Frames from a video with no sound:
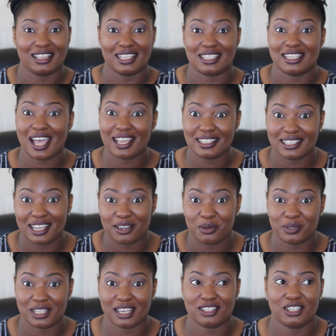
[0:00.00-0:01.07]
This last cycle
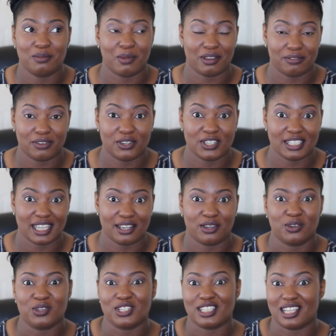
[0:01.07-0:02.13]
was actually my first
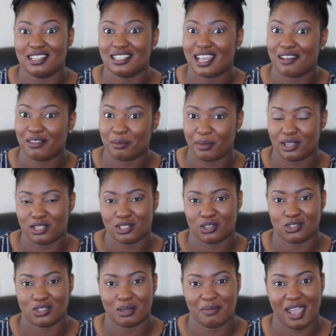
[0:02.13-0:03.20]
cycle since having my
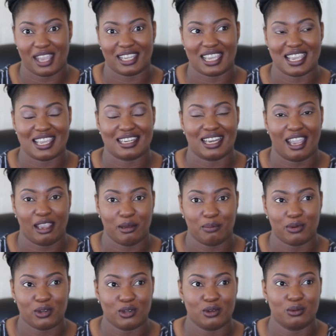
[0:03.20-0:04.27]
surgery back in
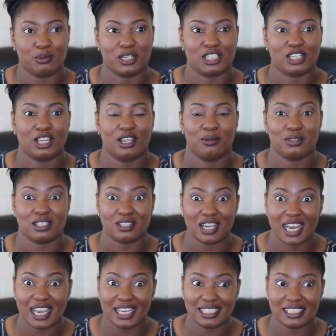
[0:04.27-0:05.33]
April, which was
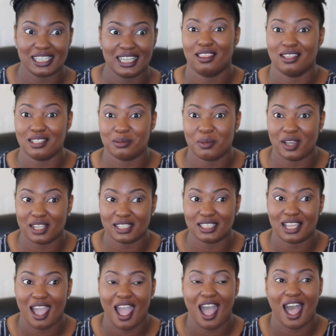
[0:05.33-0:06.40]
great. This
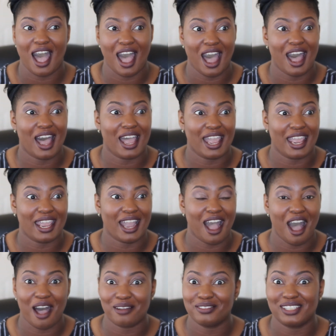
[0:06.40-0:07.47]
month, I
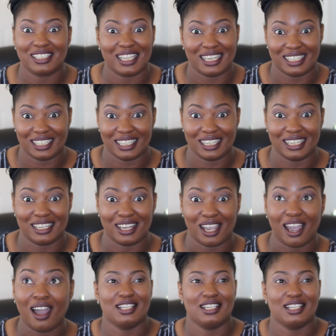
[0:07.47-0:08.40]
ovulated.